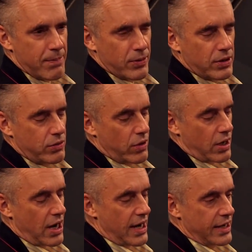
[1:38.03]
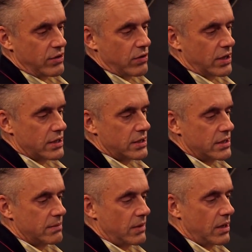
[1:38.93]
people who are high in
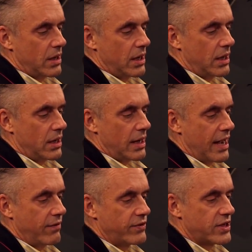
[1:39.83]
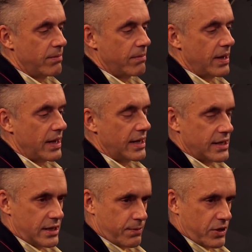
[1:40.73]
neuroticism have some
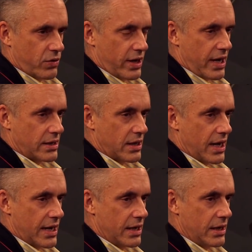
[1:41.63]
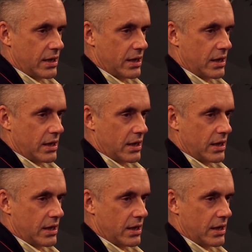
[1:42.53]
anticipatory anxiety.